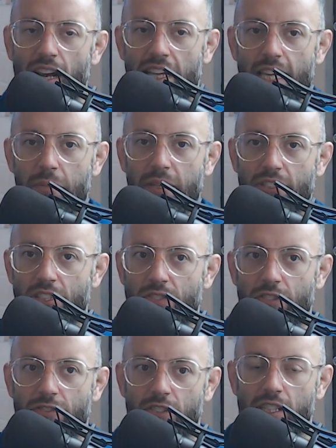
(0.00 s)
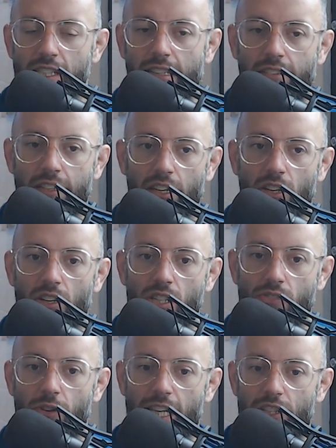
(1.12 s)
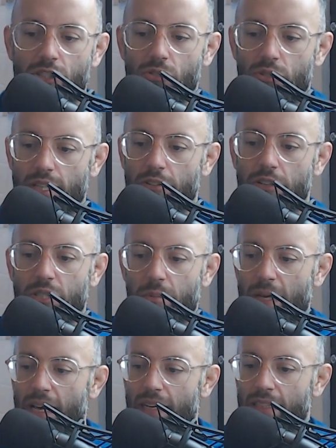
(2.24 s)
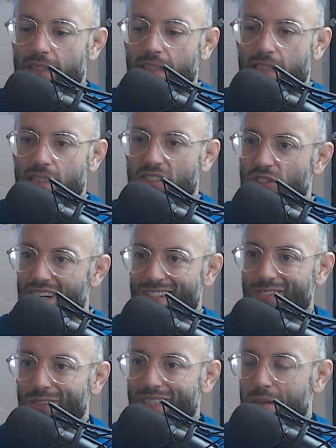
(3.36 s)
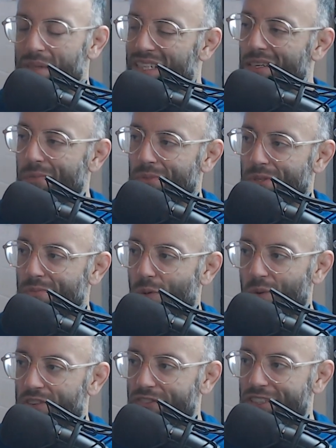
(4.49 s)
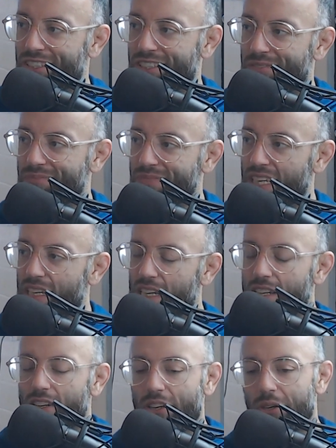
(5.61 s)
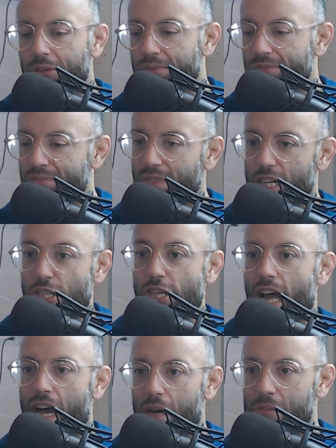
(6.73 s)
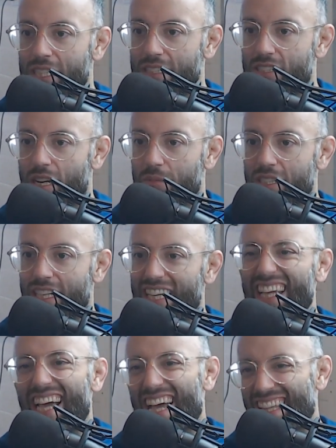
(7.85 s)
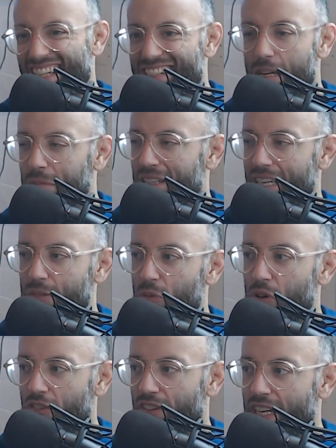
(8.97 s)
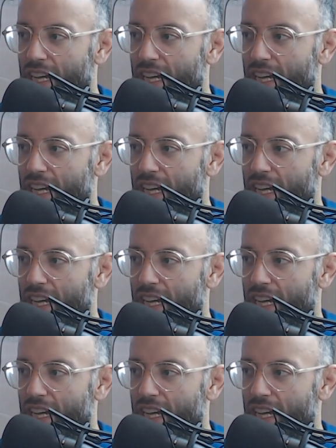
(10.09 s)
to keep it just for fun, because if we get too serious about it, then it's stressful. Then it becomes more of a, a job than something that's more of like